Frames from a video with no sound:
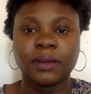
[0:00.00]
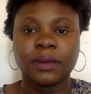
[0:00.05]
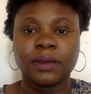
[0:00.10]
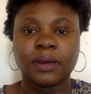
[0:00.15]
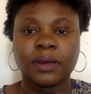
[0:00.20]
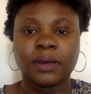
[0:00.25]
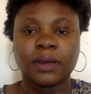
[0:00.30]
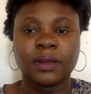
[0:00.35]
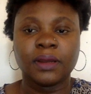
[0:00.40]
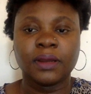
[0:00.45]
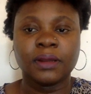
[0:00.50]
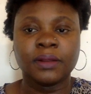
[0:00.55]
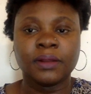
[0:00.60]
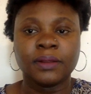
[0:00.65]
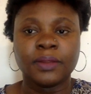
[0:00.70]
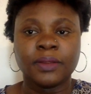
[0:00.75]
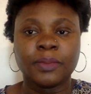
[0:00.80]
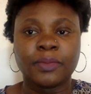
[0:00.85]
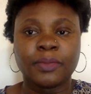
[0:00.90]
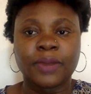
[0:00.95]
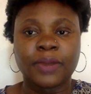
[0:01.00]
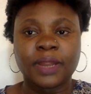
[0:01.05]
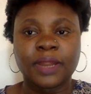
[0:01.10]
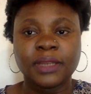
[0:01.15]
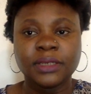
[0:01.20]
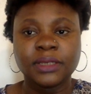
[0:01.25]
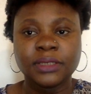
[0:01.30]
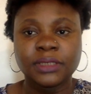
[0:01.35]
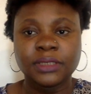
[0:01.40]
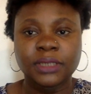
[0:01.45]
The
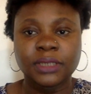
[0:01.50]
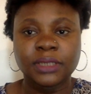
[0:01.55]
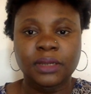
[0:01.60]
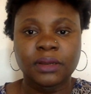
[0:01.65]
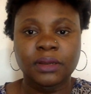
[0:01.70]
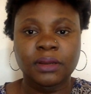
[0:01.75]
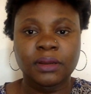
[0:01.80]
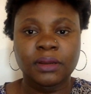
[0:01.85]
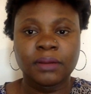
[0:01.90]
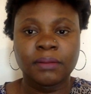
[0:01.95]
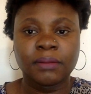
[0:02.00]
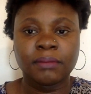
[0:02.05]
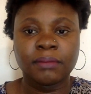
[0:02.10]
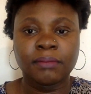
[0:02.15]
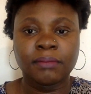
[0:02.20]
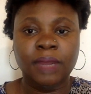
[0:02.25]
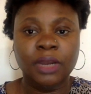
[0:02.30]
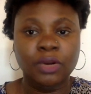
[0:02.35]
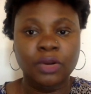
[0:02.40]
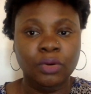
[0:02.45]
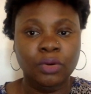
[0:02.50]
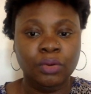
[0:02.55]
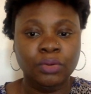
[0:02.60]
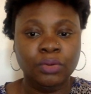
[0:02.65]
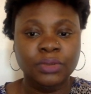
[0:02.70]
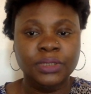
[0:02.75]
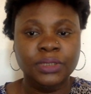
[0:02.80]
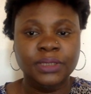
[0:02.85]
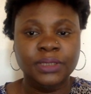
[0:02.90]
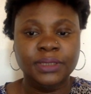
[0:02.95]
brand
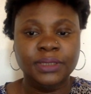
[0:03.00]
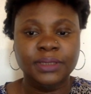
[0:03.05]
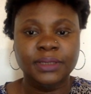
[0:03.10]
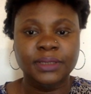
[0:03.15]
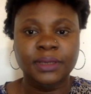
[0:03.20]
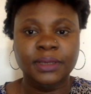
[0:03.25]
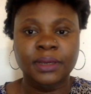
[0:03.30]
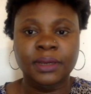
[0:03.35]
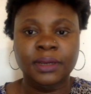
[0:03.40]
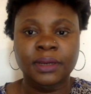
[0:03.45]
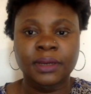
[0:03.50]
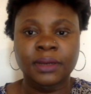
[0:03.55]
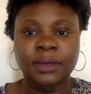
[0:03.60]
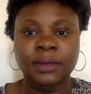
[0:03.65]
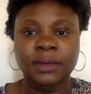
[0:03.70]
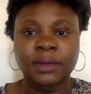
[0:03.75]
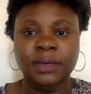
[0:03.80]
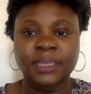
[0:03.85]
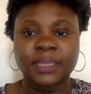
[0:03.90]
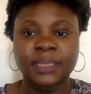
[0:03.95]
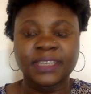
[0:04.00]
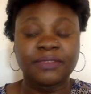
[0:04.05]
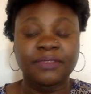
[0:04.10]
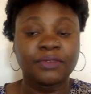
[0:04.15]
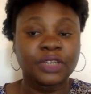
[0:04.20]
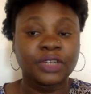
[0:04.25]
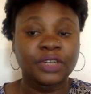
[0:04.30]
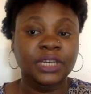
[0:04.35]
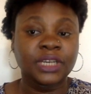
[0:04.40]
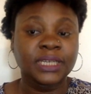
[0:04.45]
Mango's, as a
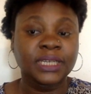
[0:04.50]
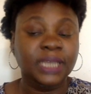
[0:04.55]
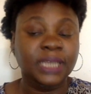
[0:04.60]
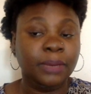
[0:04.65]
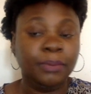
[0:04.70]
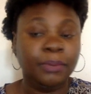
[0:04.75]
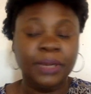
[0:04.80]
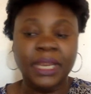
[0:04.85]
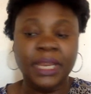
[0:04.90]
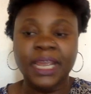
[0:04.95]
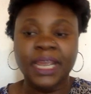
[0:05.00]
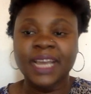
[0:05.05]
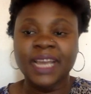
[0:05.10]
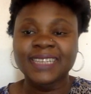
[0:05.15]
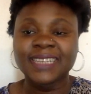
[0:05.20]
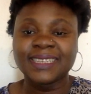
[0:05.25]
franchise company, has